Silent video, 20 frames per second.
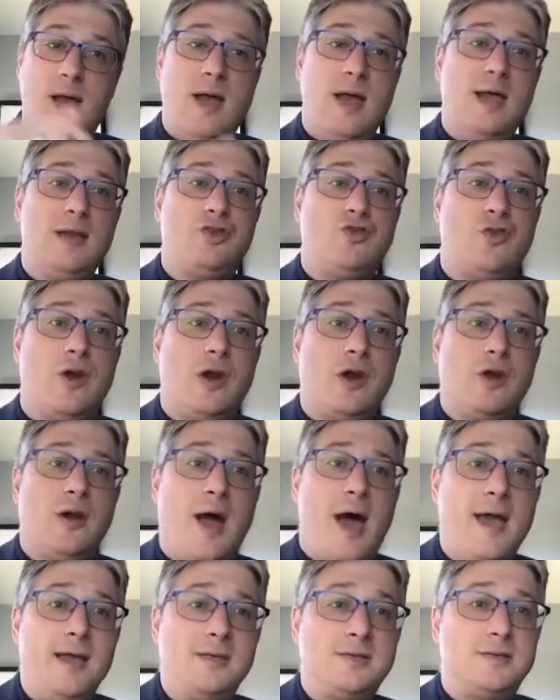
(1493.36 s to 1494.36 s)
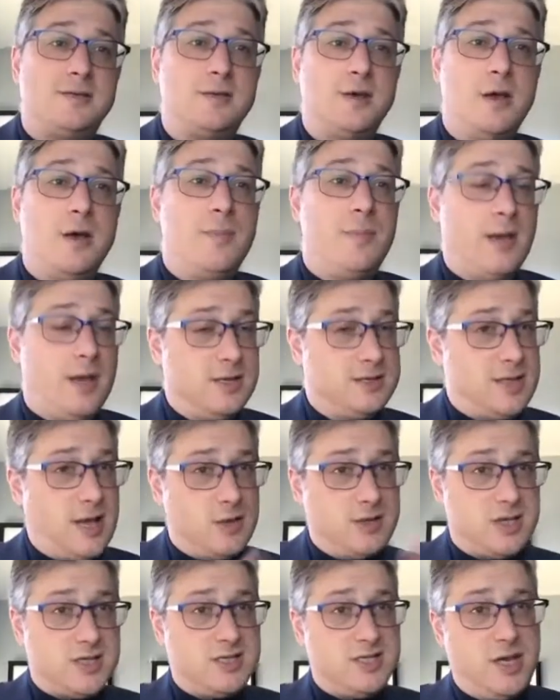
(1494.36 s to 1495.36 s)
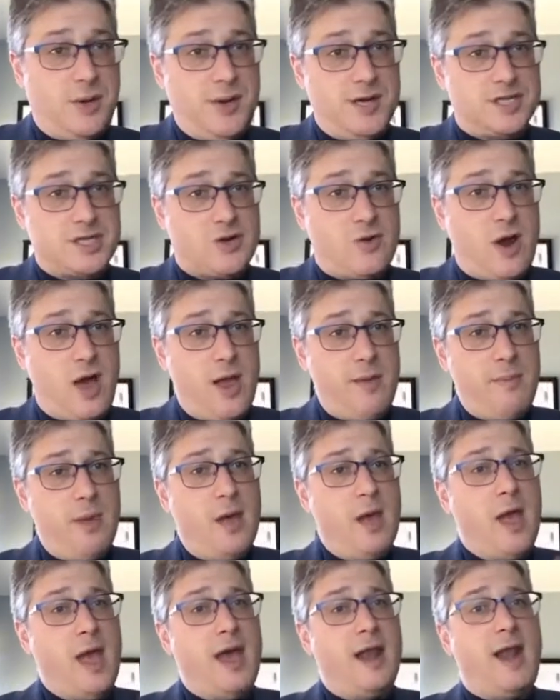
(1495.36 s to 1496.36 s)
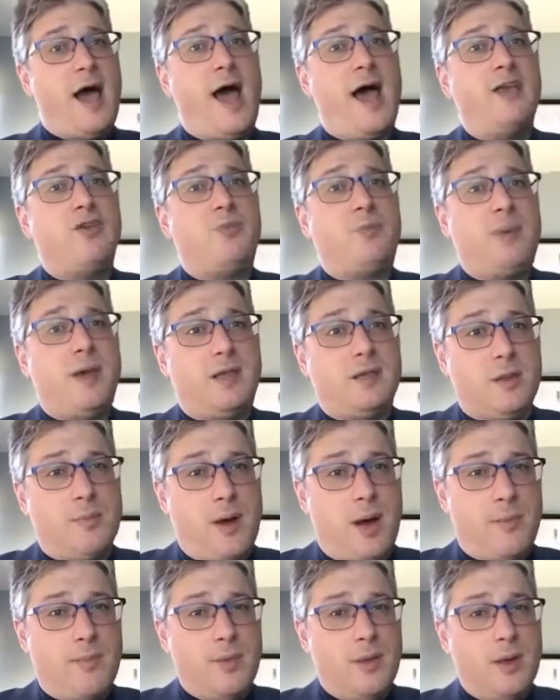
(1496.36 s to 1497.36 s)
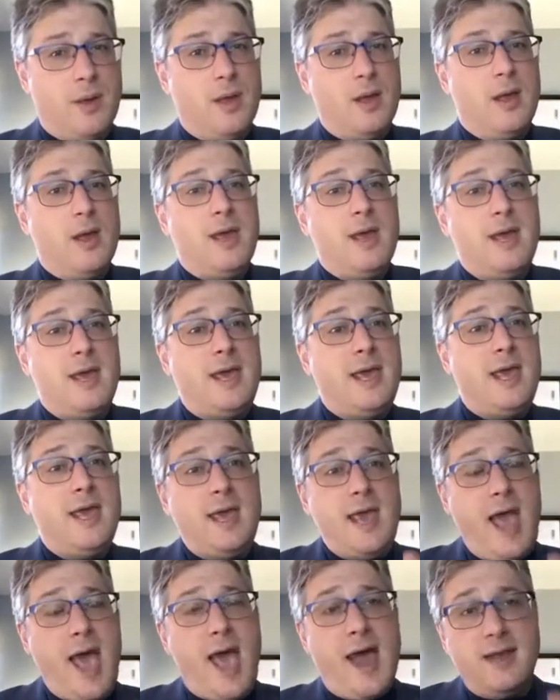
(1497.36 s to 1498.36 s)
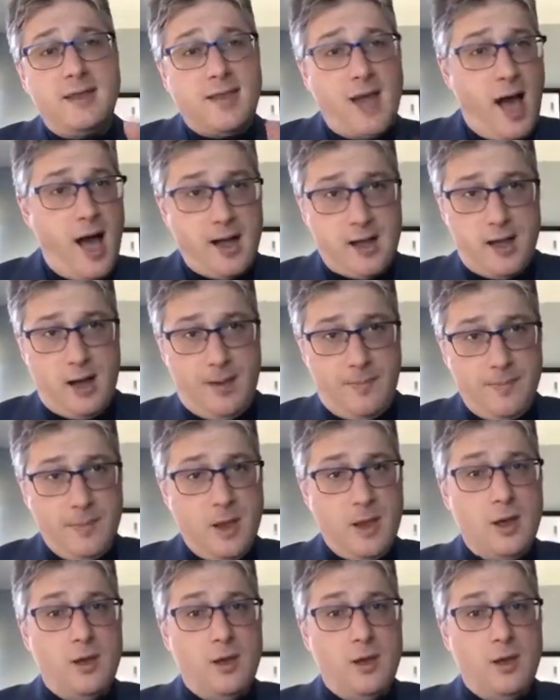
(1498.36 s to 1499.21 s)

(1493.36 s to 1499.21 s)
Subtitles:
It triggered ICE because that was a serious crime, and ICE picked him up. He had DACA.